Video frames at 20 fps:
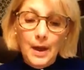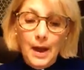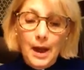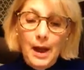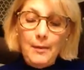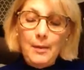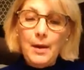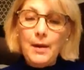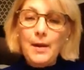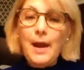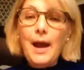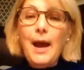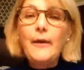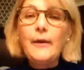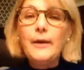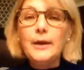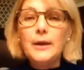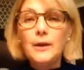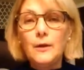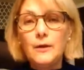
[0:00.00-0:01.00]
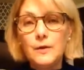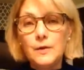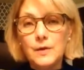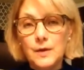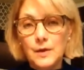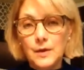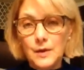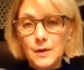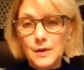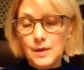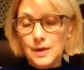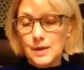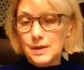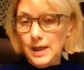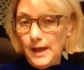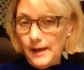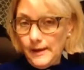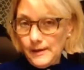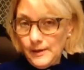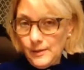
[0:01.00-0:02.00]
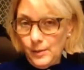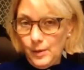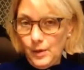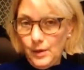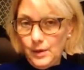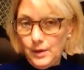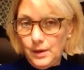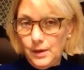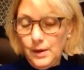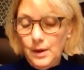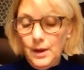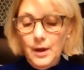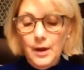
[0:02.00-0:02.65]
I'm allowing you to use the textbook,